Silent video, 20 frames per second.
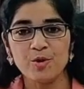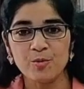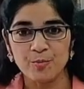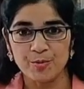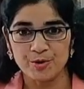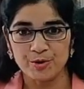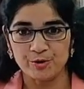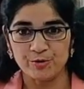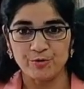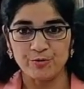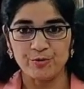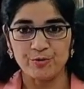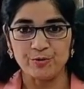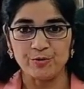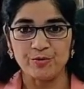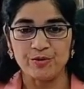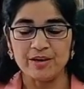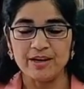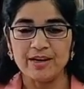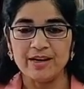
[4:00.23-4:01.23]
your point of view.
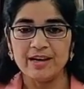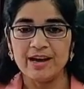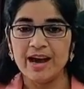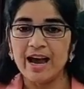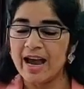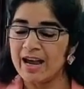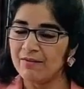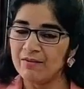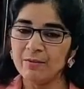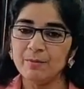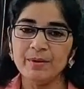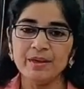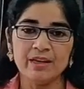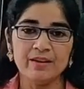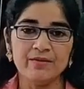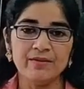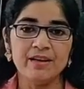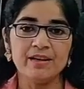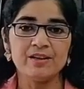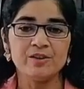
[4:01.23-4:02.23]
I will be
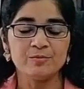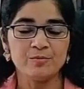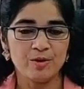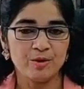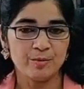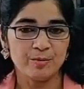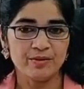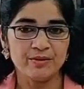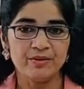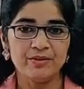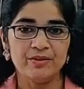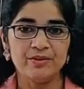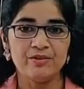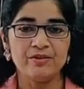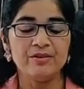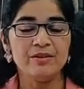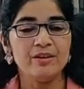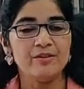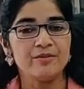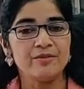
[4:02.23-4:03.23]
giving a small
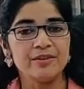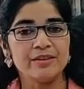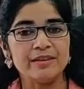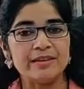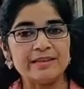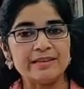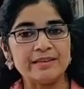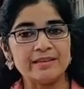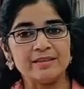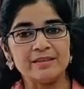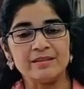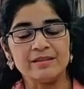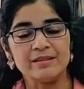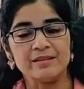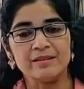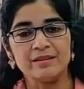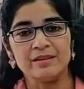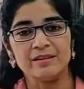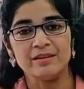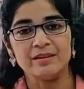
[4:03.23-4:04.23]
presentation after this
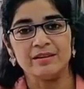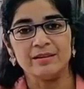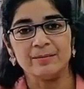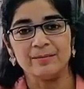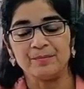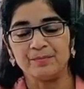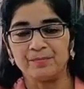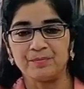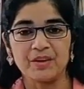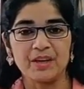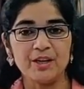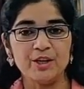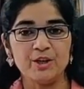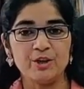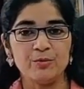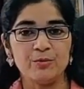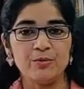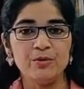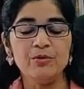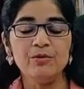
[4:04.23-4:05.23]

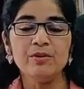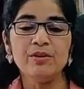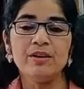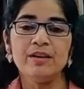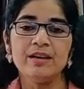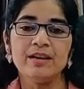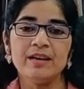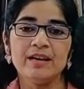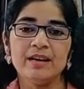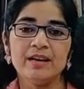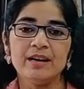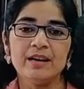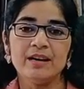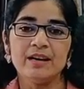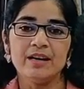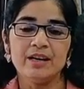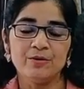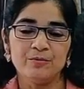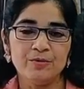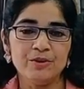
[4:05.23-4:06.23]
interview,
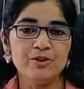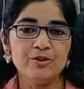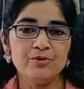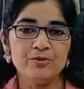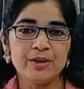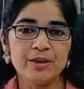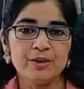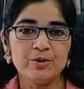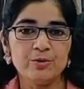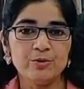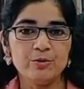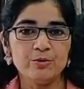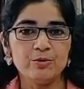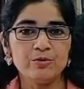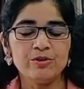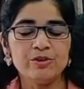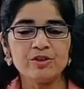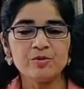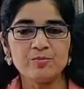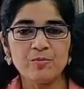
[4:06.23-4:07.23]
in which you can go
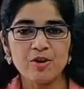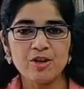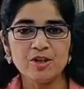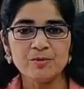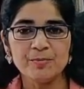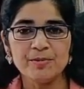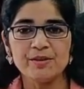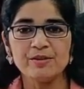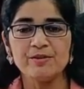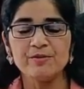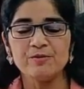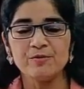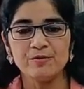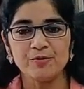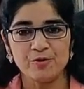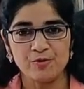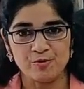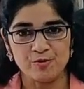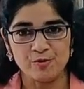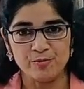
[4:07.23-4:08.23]
through the small spaces of
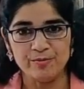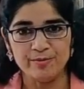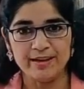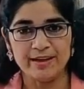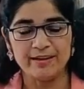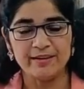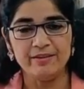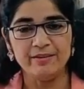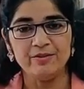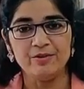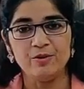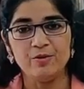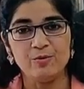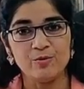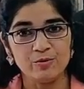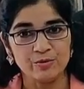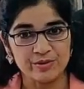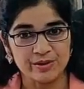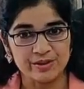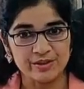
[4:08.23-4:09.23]
your home, that is your
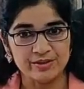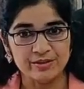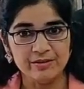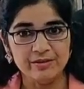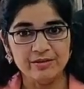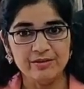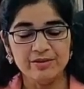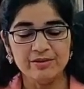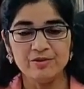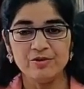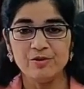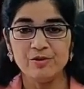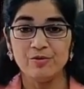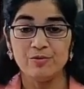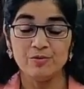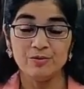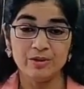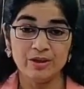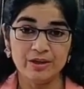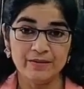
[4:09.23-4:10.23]
own kitchen, your
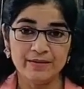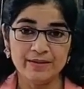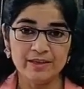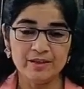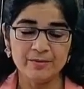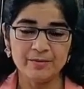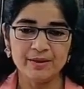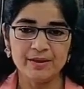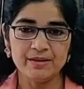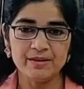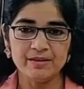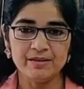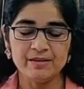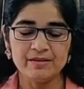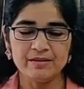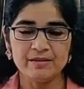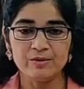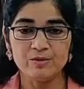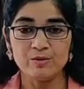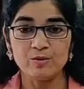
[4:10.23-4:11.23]
own living space,
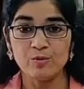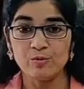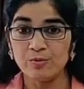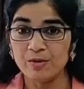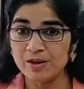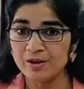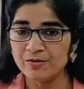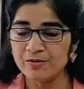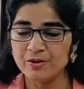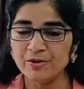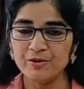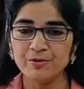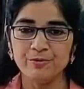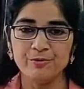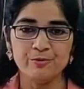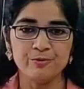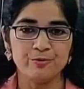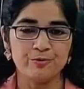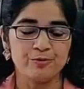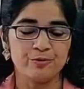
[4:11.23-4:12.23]
the sofas which you
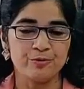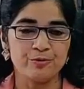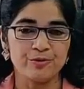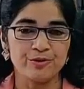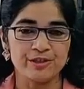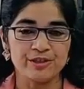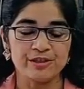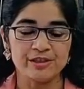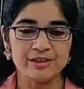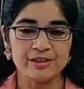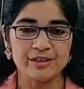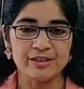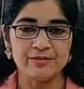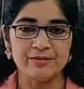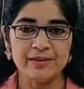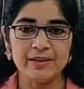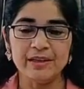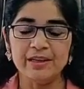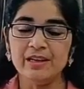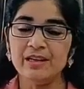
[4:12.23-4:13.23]
use for watching the
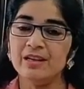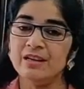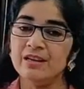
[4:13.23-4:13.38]
TV,